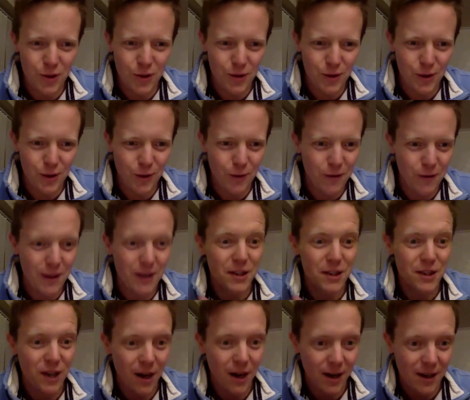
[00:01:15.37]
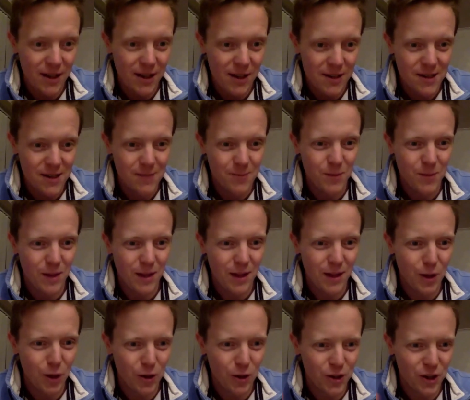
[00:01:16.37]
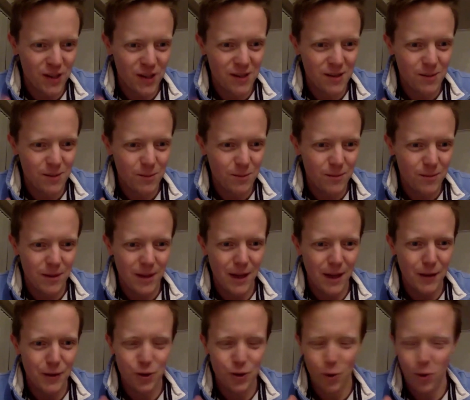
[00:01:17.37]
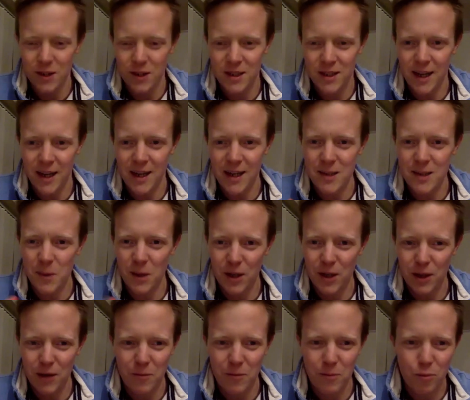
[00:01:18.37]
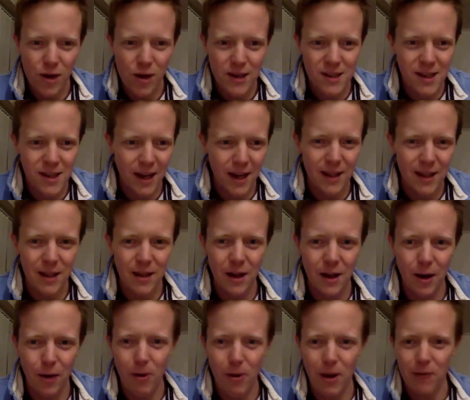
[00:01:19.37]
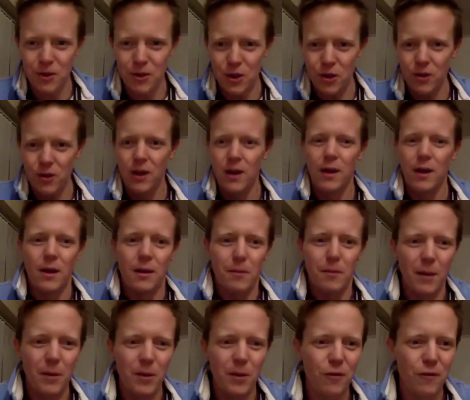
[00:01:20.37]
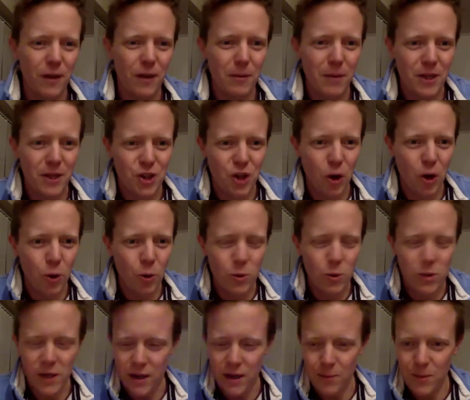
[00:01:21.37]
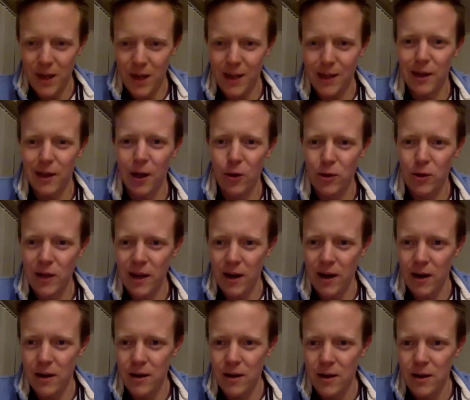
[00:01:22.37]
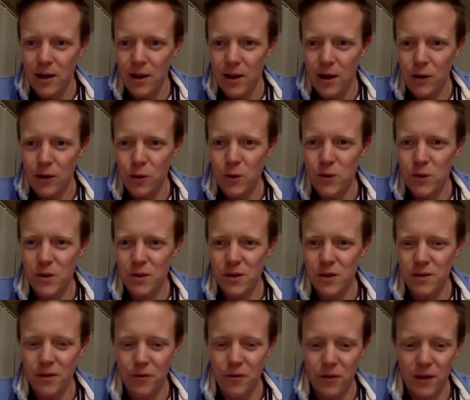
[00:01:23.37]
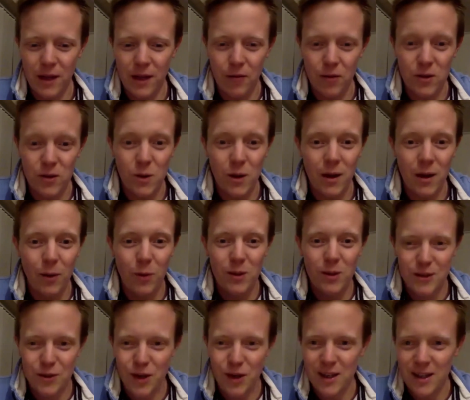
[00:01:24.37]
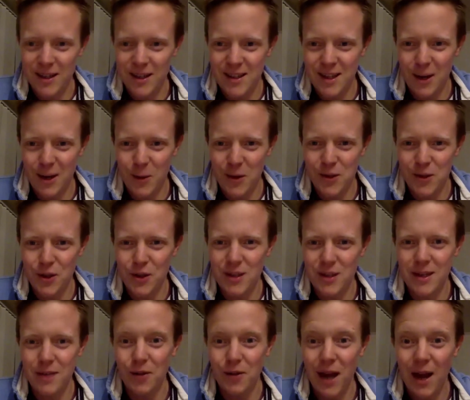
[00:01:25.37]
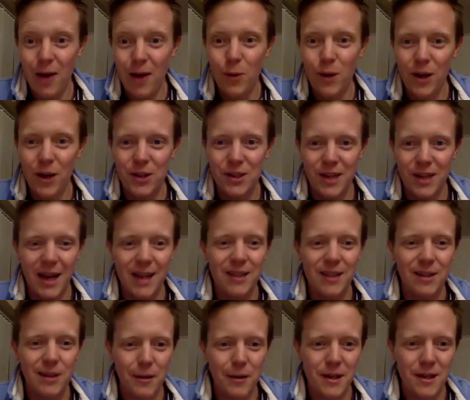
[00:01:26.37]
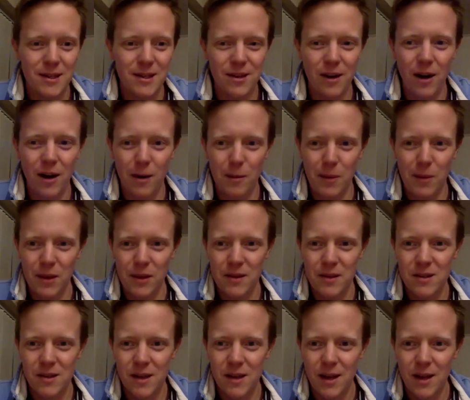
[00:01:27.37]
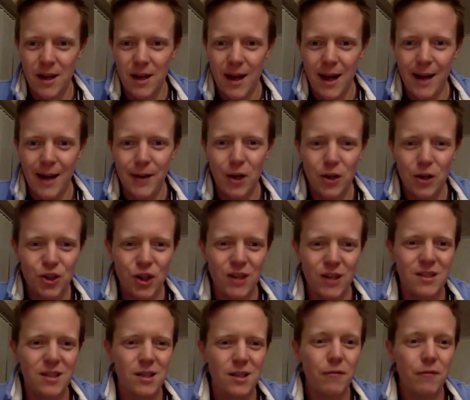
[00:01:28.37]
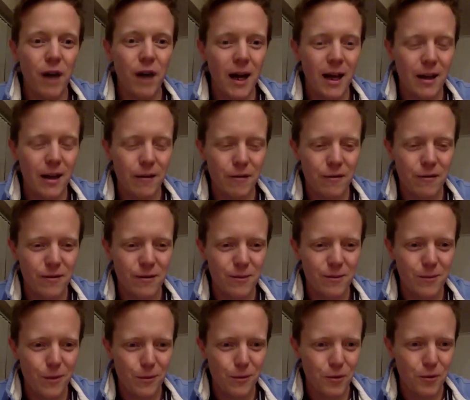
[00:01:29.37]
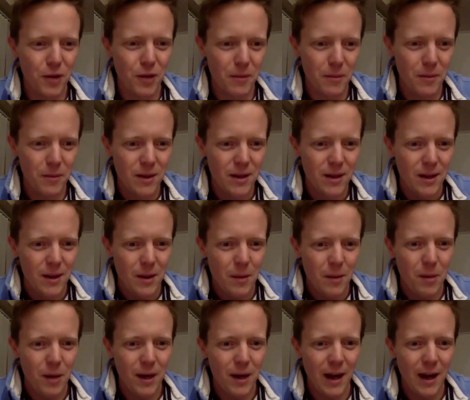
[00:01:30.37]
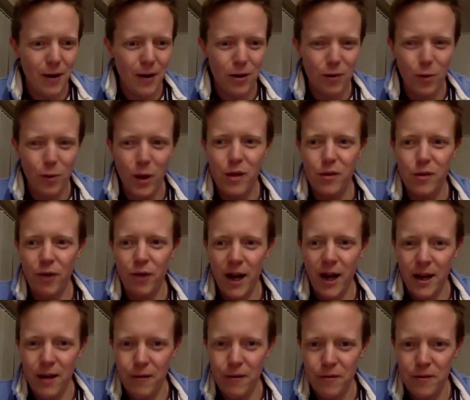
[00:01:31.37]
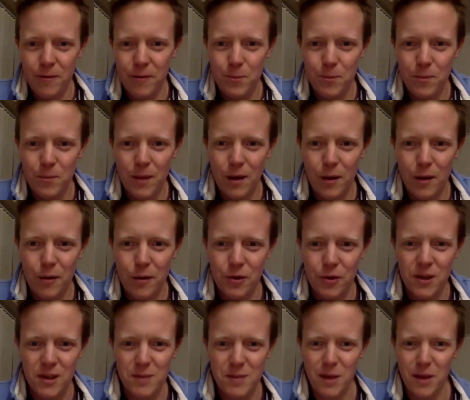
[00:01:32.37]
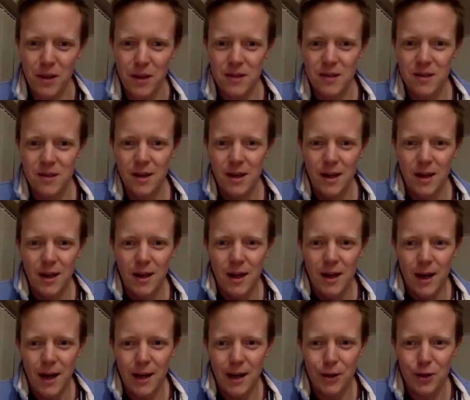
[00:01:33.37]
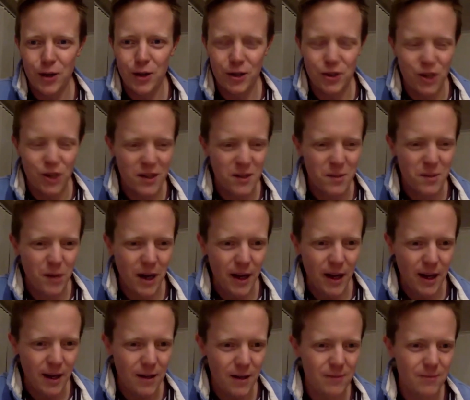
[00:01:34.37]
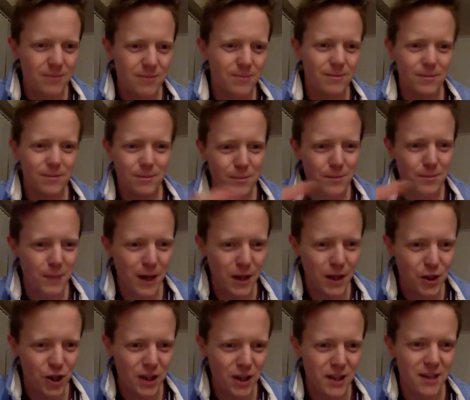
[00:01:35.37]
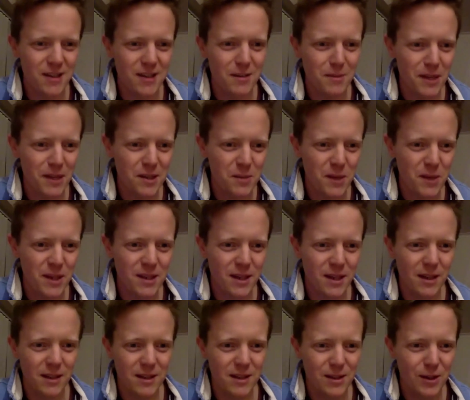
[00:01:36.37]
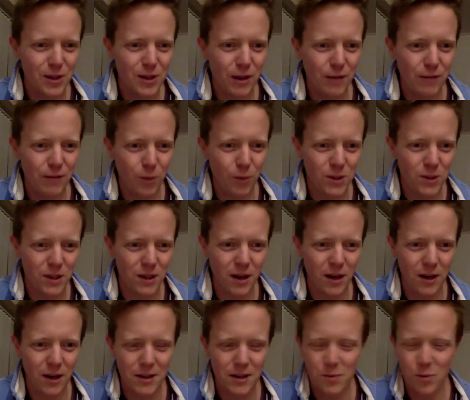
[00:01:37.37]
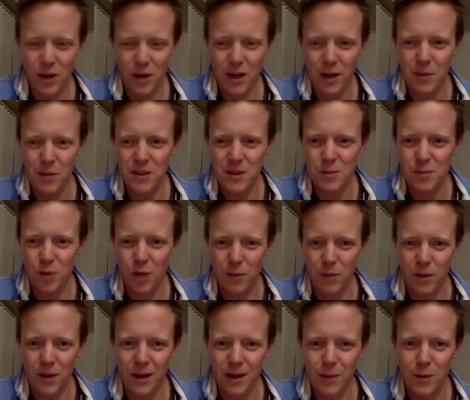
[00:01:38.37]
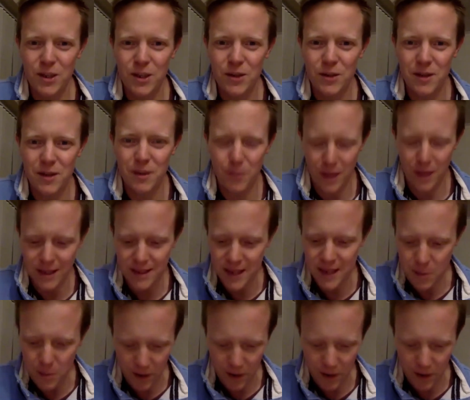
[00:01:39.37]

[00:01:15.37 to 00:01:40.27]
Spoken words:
You feel the darkness, not just in shortened days, but kind of pressing in around you. Maybe you feel much colder and lonelier on all sorts of different levels. Well, I want to try and answer that question this evening. How are we going to handle these dark months and not just survive through them, but how can we thrive through these months? And not just by making chutneys and mincemeat and looking forward to the garden springing up in spring, but can we do something deeper?